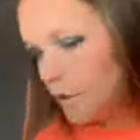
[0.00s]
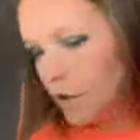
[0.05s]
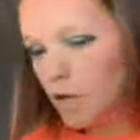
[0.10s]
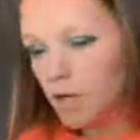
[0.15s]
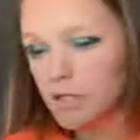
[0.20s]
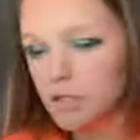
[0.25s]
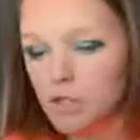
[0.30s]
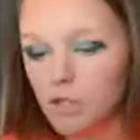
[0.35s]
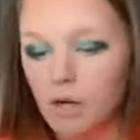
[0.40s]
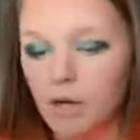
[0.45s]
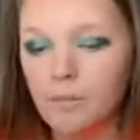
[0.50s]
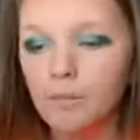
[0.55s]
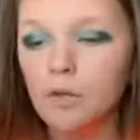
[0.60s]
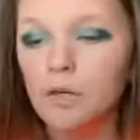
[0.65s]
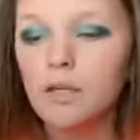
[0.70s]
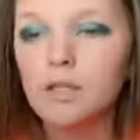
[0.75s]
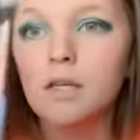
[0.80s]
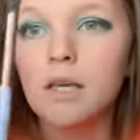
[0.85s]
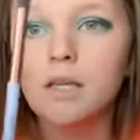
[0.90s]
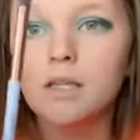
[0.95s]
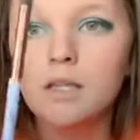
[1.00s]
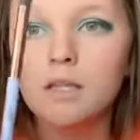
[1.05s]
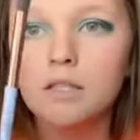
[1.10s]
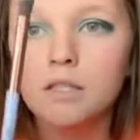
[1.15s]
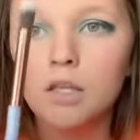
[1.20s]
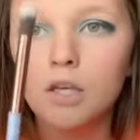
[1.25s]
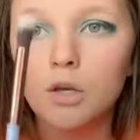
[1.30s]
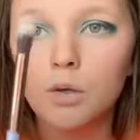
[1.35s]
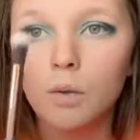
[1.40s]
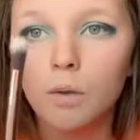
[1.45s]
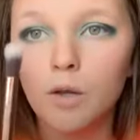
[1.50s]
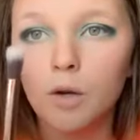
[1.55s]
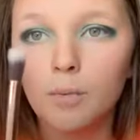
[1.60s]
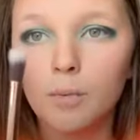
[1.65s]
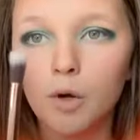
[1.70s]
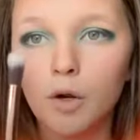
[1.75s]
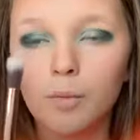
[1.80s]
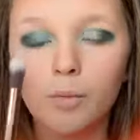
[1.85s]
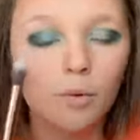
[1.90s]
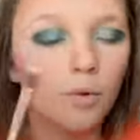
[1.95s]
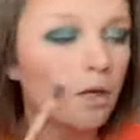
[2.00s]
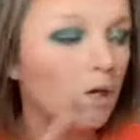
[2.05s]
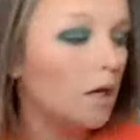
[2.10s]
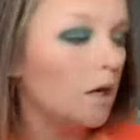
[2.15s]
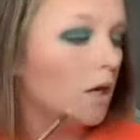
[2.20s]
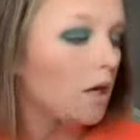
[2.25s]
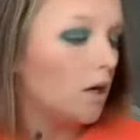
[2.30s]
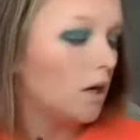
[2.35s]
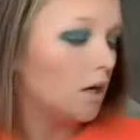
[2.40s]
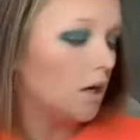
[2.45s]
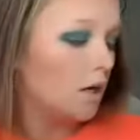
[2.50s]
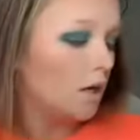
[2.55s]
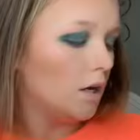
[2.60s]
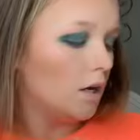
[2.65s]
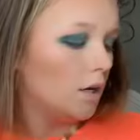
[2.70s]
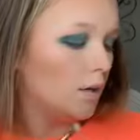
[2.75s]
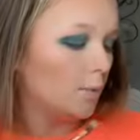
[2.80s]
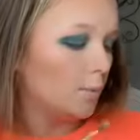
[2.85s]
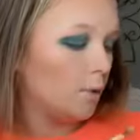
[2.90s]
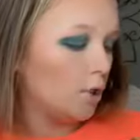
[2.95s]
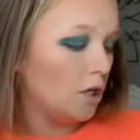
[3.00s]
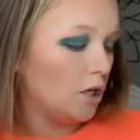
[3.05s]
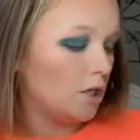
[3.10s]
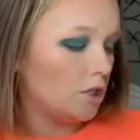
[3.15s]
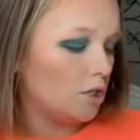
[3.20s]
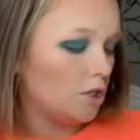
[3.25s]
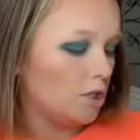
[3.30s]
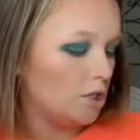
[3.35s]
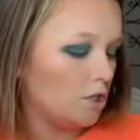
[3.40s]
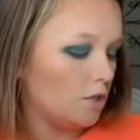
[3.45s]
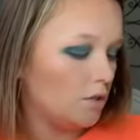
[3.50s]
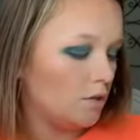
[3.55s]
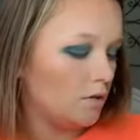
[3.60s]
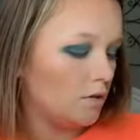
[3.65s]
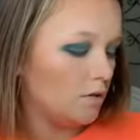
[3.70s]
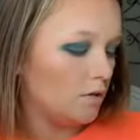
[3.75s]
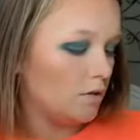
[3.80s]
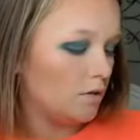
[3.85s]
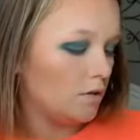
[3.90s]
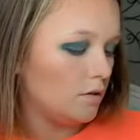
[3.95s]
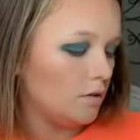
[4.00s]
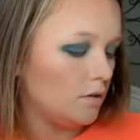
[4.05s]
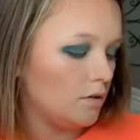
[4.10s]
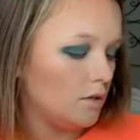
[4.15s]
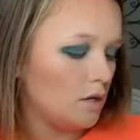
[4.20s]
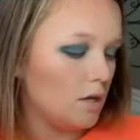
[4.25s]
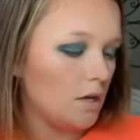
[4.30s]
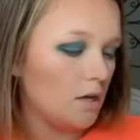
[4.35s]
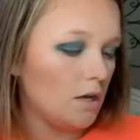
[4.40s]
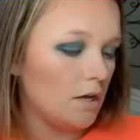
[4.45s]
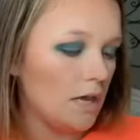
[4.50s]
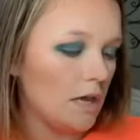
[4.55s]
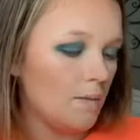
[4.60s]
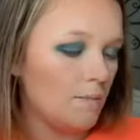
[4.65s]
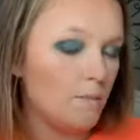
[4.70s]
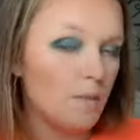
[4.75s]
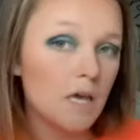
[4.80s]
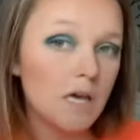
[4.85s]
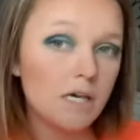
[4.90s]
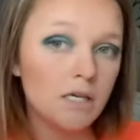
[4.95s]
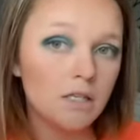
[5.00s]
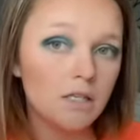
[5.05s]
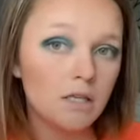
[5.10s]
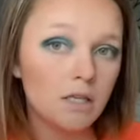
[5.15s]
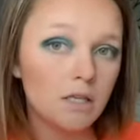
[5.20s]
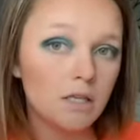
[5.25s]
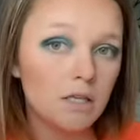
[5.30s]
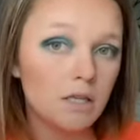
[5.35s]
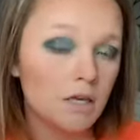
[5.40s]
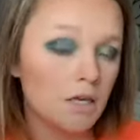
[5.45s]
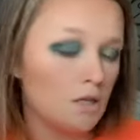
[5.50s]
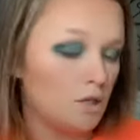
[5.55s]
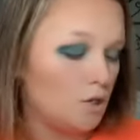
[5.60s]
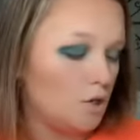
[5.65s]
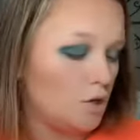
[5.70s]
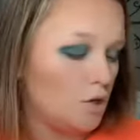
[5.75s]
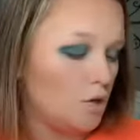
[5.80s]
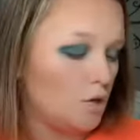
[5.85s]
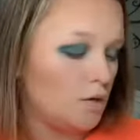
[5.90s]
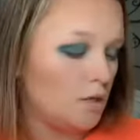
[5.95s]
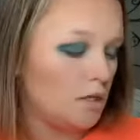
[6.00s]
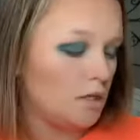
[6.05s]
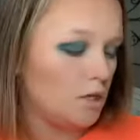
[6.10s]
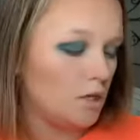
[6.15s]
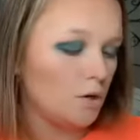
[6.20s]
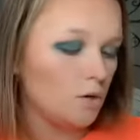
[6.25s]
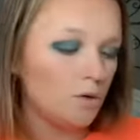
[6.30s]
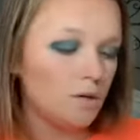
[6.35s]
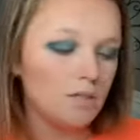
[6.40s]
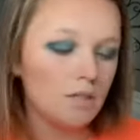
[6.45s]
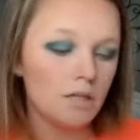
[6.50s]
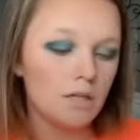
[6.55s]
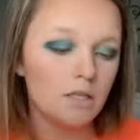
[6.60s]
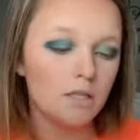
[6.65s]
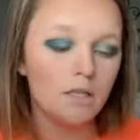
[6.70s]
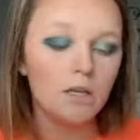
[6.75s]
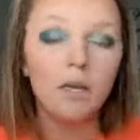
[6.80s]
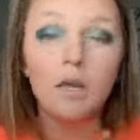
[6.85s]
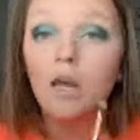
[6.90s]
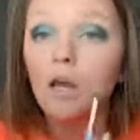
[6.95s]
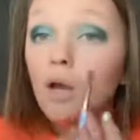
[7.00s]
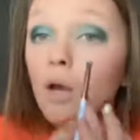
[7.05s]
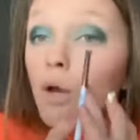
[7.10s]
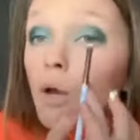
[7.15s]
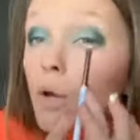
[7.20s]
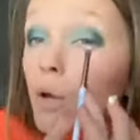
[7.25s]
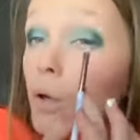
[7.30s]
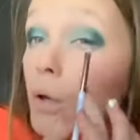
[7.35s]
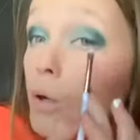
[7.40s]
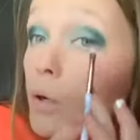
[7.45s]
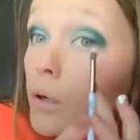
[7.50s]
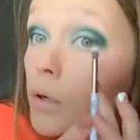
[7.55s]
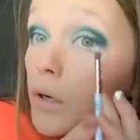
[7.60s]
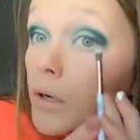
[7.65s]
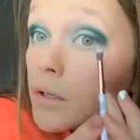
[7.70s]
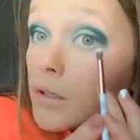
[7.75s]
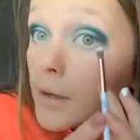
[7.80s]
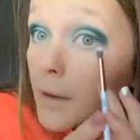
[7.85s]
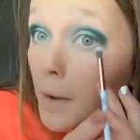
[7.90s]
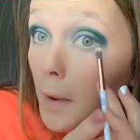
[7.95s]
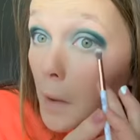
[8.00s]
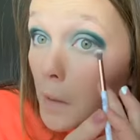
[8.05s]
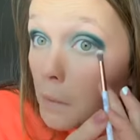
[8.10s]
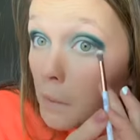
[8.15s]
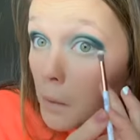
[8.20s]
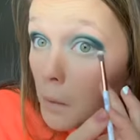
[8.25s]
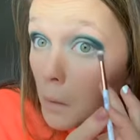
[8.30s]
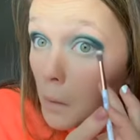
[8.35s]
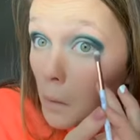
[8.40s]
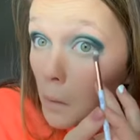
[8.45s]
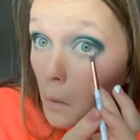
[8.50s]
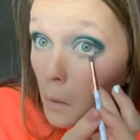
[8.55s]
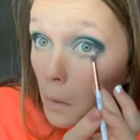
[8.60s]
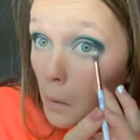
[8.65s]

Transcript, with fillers: All right, so I'm going to take this cute little marbled brush thing and mix the two, the turquoise and the green together.